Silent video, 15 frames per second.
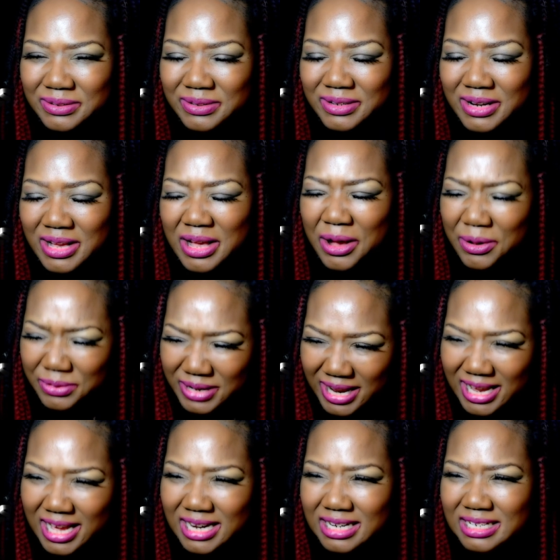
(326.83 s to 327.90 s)
or oh, they
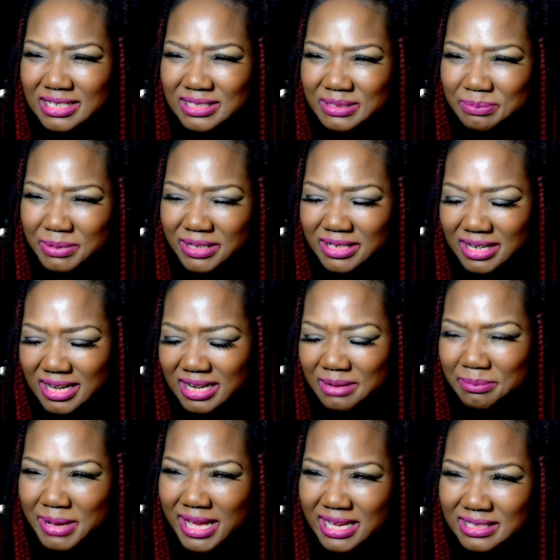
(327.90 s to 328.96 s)
got a good spirit, they got a
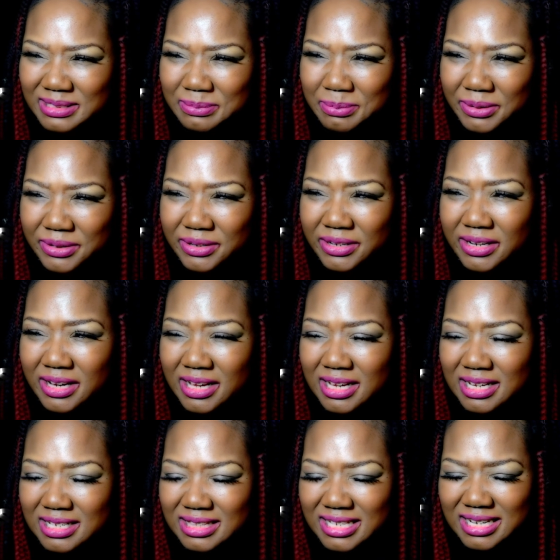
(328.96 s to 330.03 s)
bad spirit,
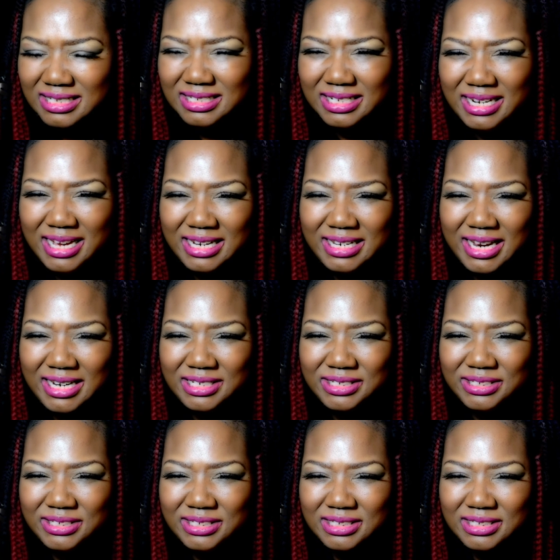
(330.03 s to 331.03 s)
things of that nature.